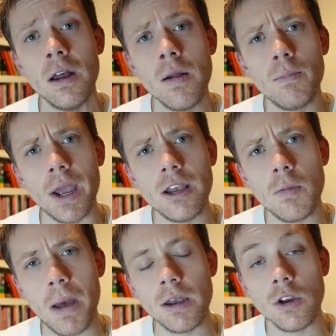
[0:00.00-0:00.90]
by
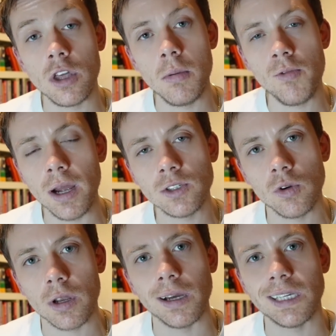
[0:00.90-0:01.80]
independent human rights
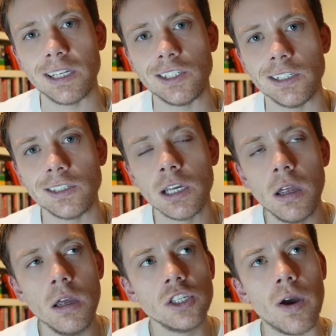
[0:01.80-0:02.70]
organizations.
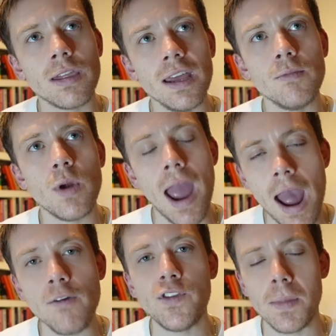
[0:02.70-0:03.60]
So I think we
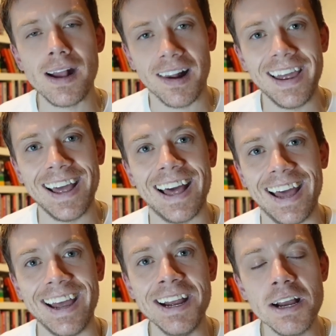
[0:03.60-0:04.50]
have to be clear
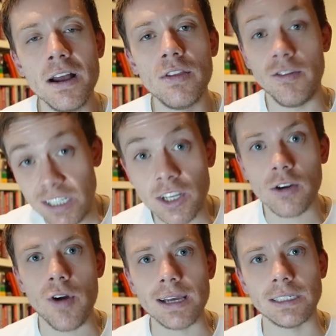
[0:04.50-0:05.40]
here. There is an
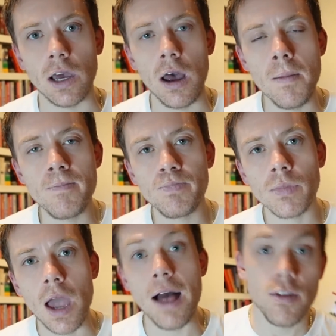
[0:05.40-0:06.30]
aggressor
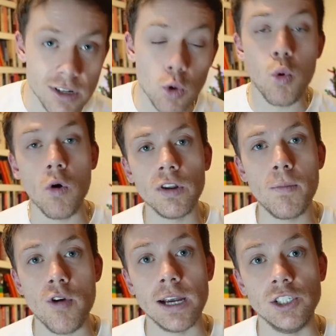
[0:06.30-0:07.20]
and there is a war of
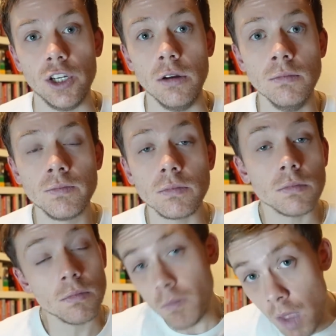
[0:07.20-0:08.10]
liberation,
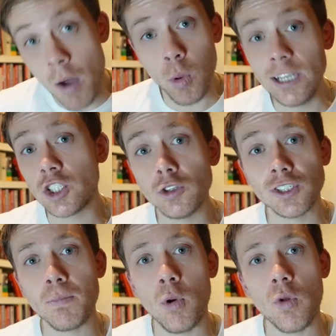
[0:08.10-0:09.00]
and we should
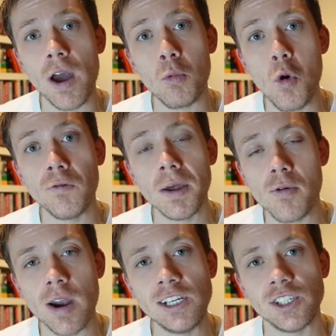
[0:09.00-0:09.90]
support that war of
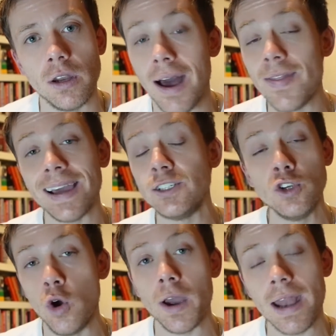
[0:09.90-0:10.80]
liberation. And that is
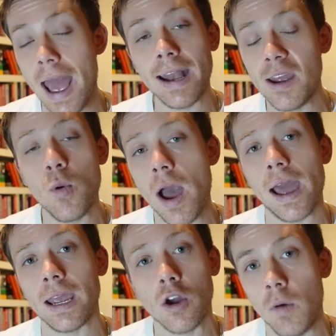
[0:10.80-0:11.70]
not in any
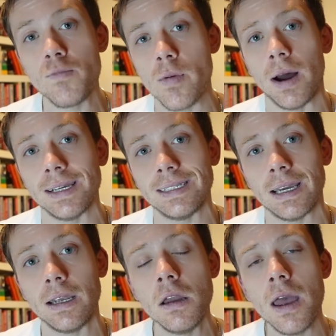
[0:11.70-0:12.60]
way
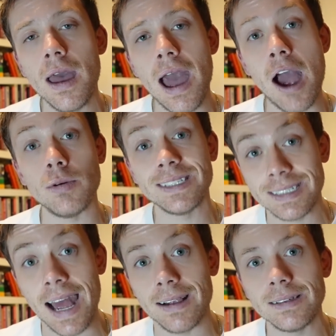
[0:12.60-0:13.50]
compromising our
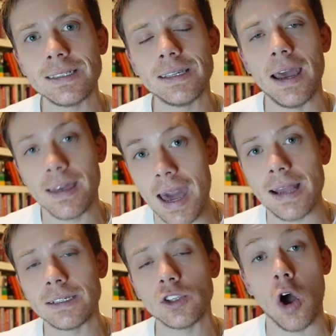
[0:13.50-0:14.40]
stance
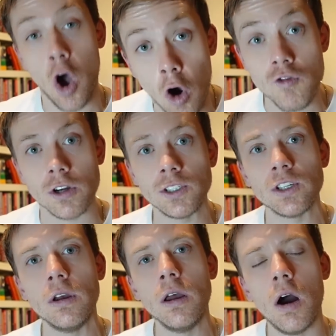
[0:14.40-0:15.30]
against the
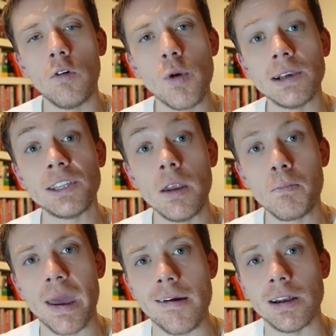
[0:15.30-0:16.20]
horrors of Western
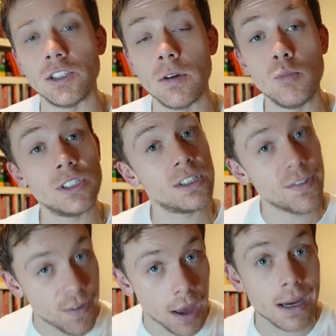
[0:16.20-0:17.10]
imperialism, which
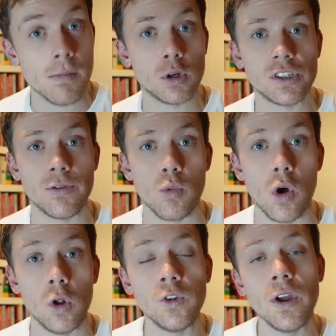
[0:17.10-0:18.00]
define much of the
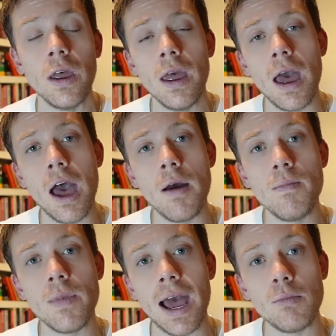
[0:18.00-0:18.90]
world,
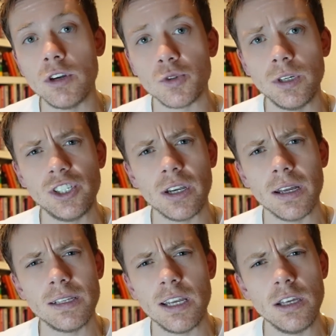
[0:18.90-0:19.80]
um, and which we should
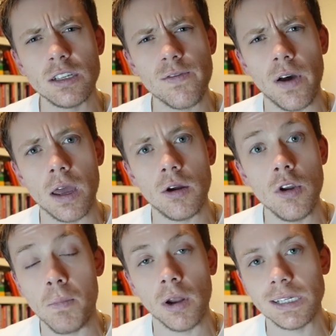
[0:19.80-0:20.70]
continue to fight
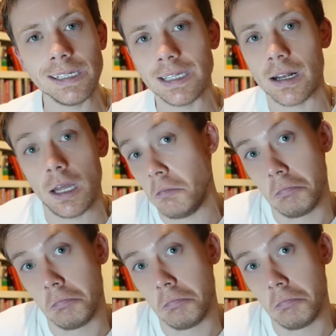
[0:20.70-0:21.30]
unapologetically.